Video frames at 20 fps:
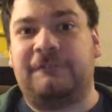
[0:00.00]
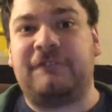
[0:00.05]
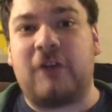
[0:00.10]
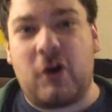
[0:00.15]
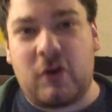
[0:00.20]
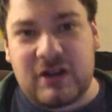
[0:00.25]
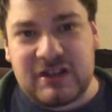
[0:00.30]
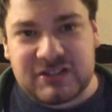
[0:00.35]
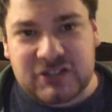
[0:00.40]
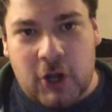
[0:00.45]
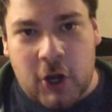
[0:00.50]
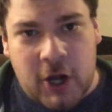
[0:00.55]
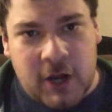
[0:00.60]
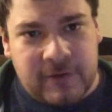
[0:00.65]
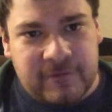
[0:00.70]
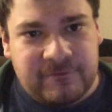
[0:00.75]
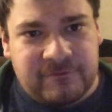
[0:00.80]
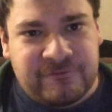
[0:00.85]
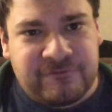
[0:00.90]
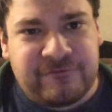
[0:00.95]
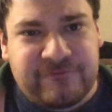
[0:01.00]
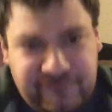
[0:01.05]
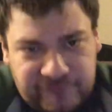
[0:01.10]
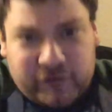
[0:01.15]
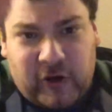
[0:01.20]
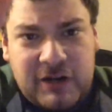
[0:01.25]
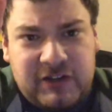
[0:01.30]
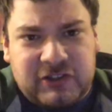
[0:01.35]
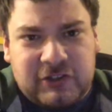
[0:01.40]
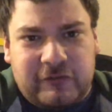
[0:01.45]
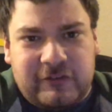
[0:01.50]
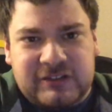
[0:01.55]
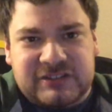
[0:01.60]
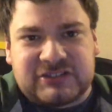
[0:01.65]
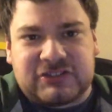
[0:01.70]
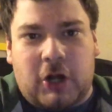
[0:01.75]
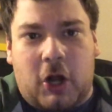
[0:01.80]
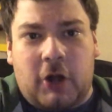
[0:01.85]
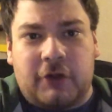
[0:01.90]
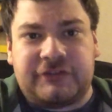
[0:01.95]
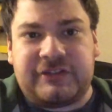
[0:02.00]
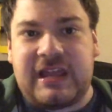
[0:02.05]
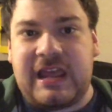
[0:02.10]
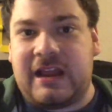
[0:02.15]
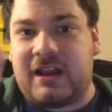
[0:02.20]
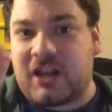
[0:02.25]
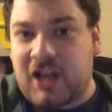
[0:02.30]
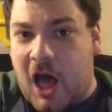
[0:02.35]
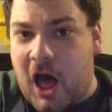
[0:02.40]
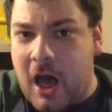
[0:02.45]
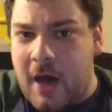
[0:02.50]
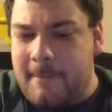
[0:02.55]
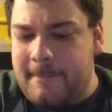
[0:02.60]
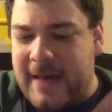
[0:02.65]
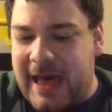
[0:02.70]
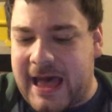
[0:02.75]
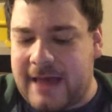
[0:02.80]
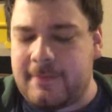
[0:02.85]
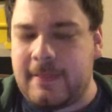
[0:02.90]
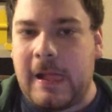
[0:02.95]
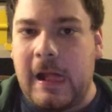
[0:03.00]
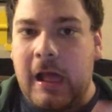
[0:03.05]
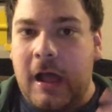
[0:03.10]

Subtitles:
focus on frontal assault and combat,